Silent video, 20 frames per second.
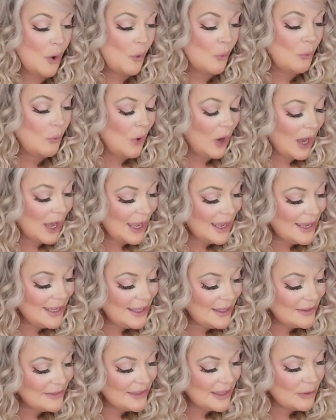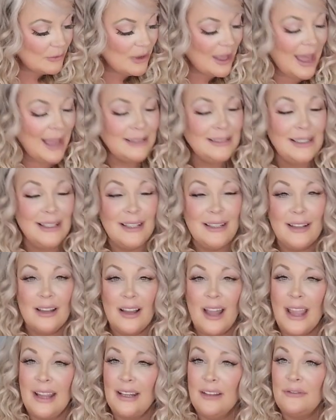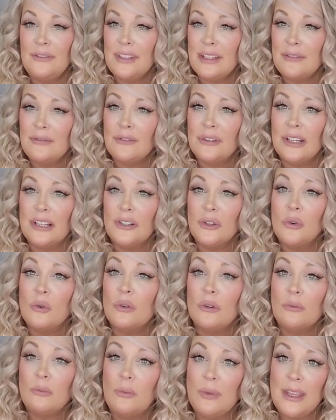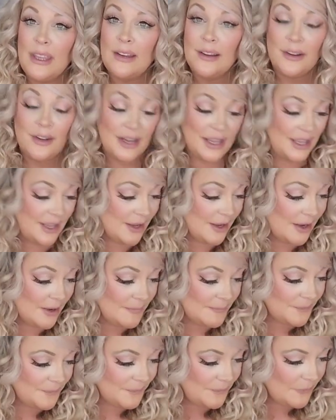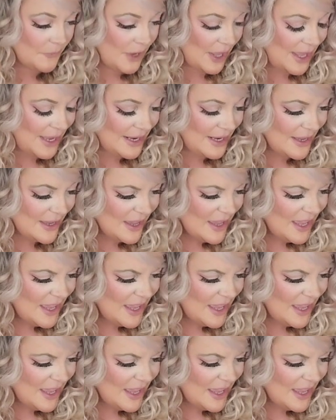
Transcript: why they were acting kind of different or weird here, right?